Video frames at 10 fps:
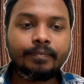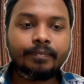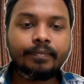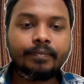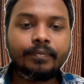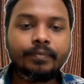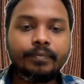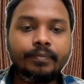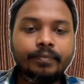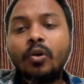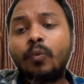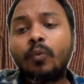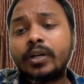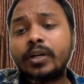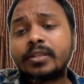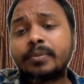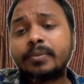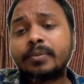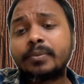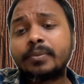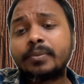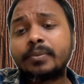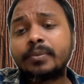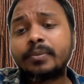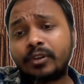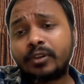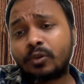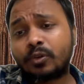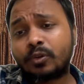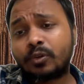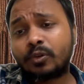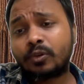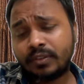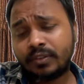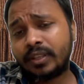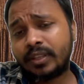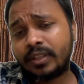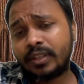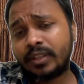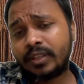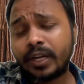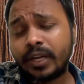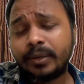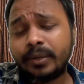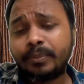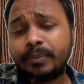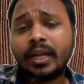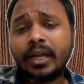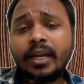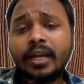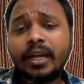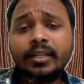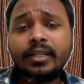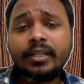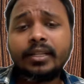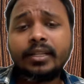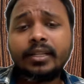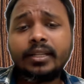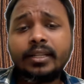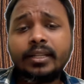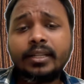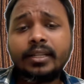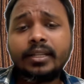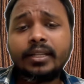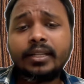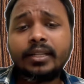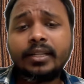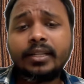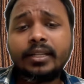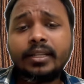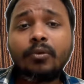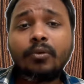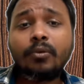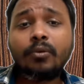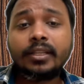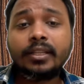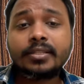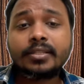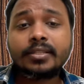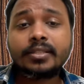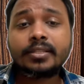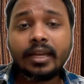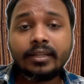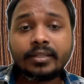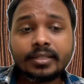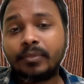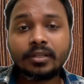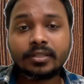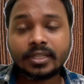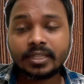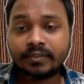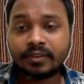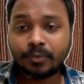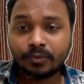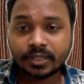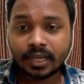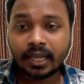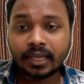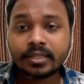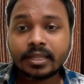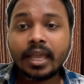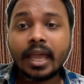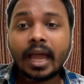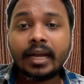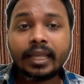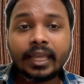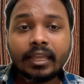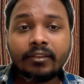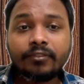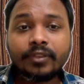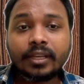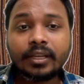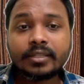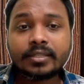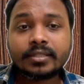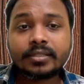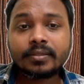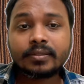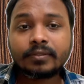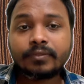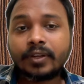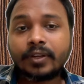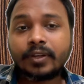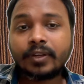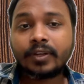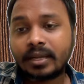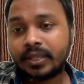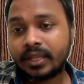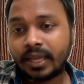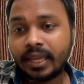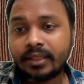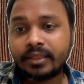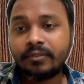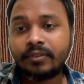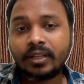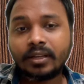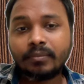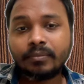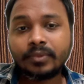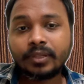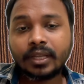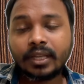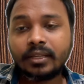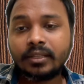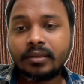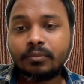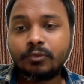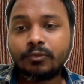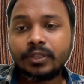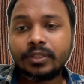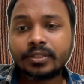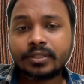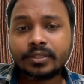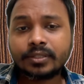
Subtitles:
What is the point of a rook to c1? The point behind in this move that now this knight, the c6 knight, cannot go away because the c7 pawns is hangs, and if there is, for example, the a3 will come, then the move is